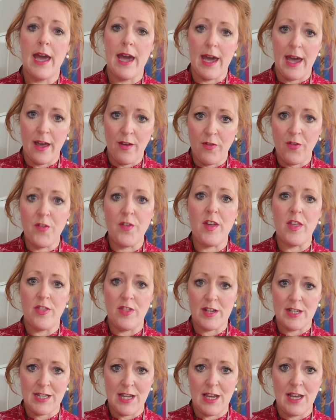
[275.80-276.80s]
If the
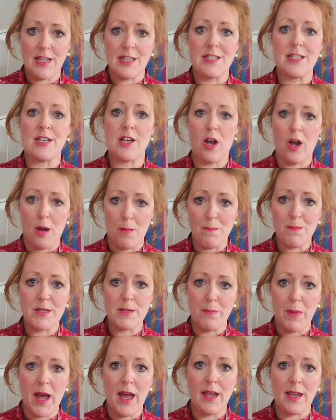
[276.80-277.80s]
test comes
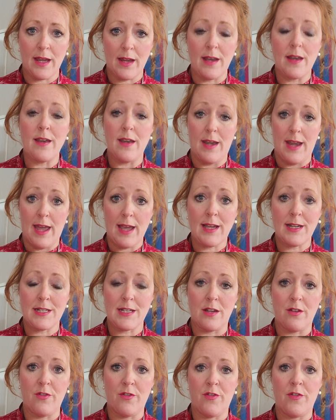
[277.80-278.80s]
back
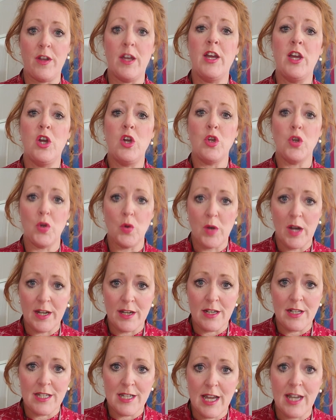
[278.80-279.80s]
negative, you are
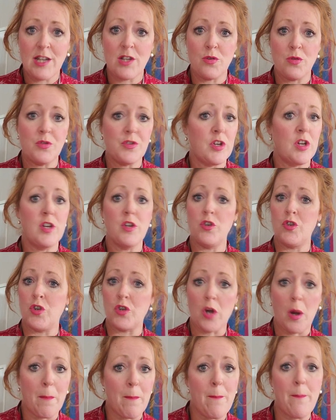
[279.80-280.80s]
entitled to
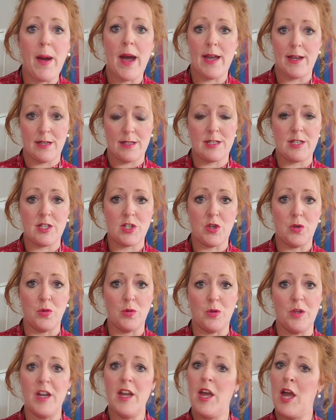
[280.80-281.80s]
come back to
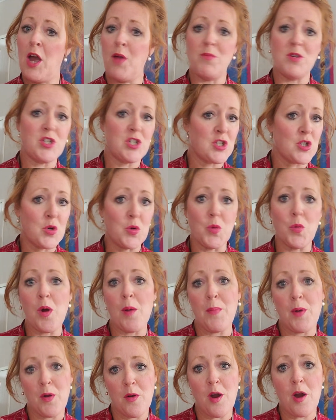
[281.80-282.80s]
school, and we just go
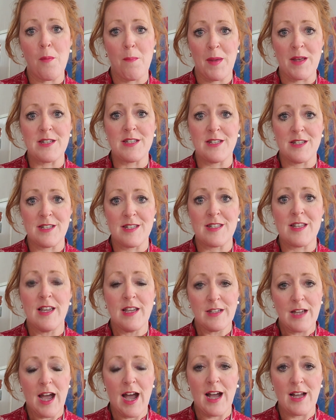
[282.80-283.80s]
about our business
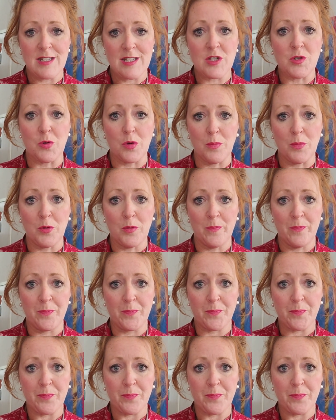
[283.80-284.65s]
as normal.